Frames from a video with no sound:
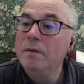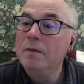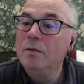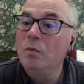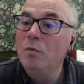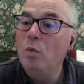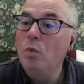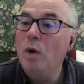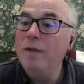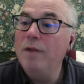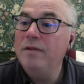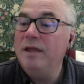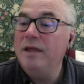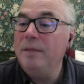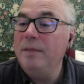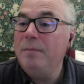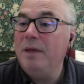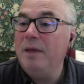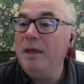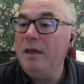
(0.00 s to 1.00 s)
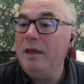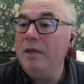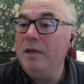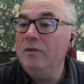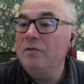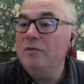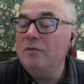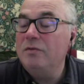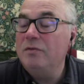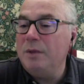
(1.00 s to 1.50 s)
one day pay
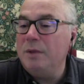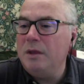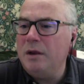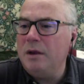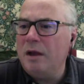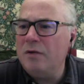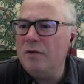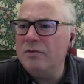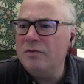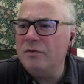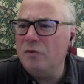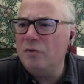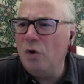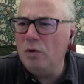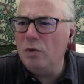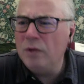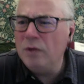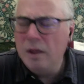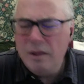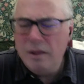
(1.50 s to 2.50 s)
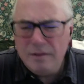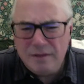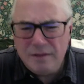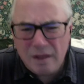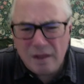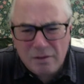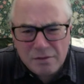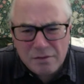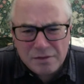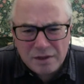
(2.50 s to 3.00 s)
used to be an ounce of gold. The
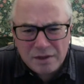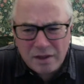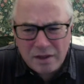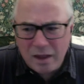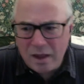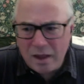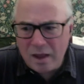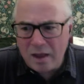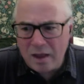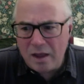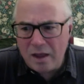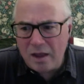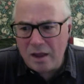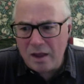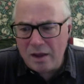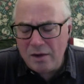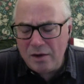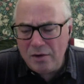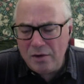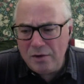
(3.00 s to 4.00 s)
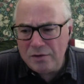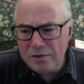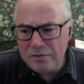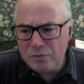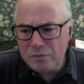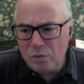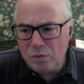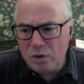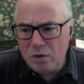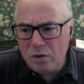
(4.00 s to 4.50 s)
other thing I, I, I heard
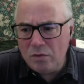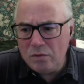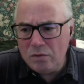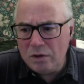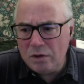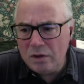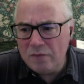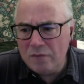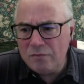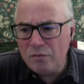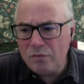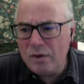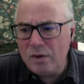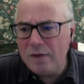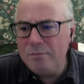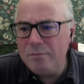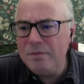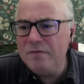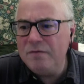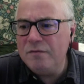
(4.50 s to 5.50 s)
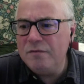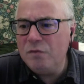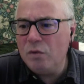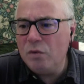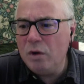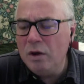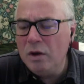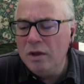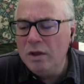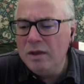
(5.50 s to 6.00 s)
as well, I've read
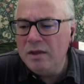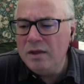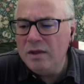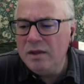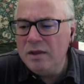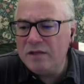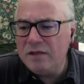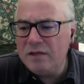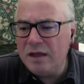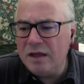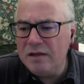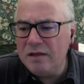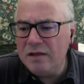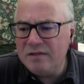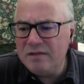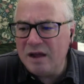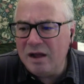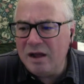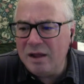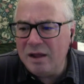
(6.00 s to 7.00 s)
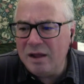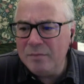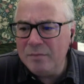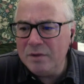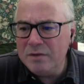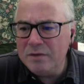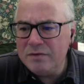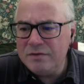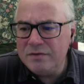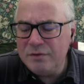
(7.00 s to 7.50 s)
before, is that a dime,
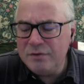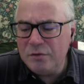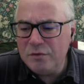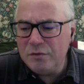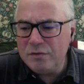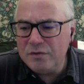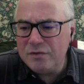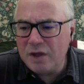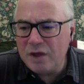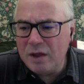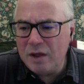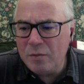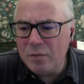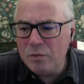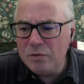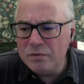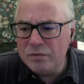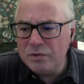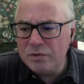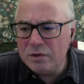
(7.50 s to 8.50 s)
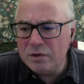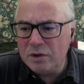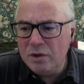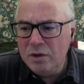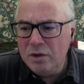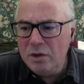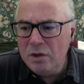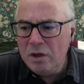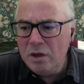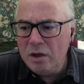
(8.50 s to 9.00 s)
a silver dime, was a,
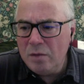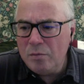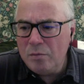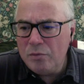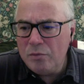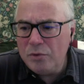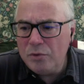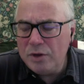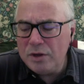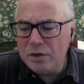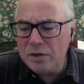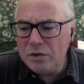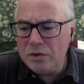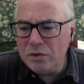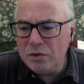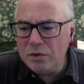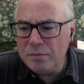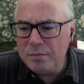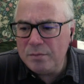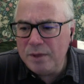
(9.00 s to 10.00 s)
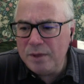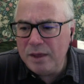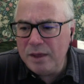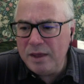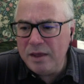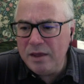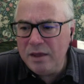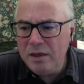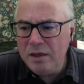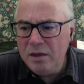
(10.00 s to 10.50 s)
a pretty good
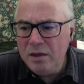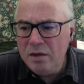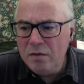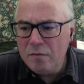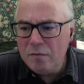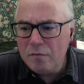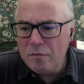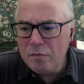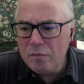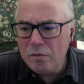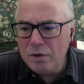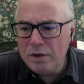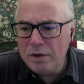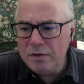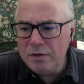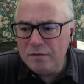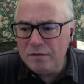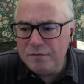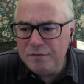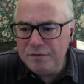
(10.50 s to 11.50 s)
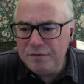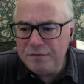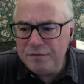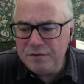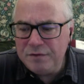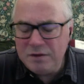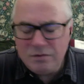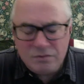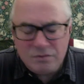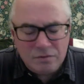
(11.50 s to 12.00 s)
pay for in the
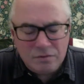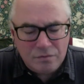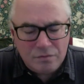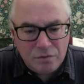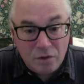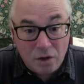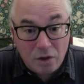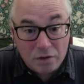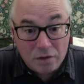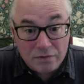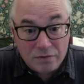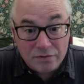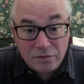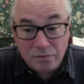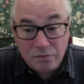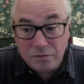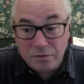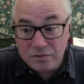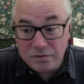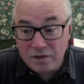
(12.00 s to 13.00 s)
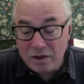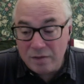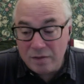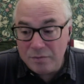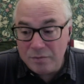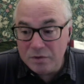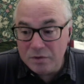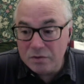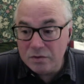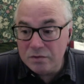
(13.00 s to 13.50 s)
50s. If you got a silver
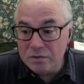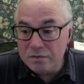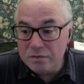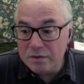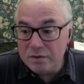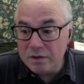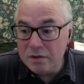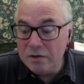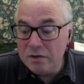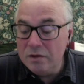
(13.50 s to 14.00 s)
dime, you could, uh,